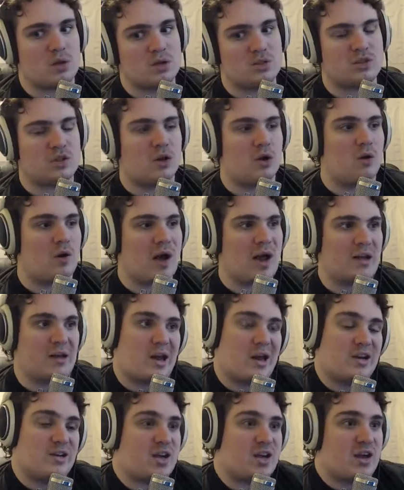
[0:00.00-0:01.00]
So
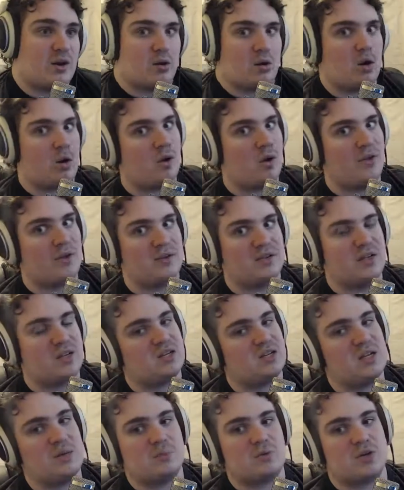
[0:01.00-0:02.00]
I don't know how well that
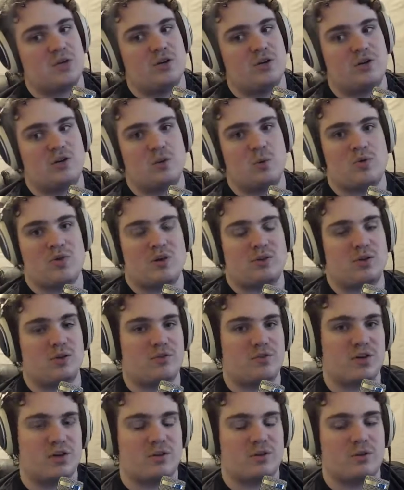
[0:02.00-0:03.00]
team's going to do without their
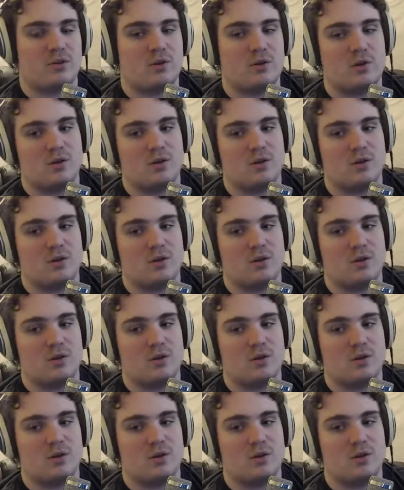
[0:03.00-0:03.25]
fifth,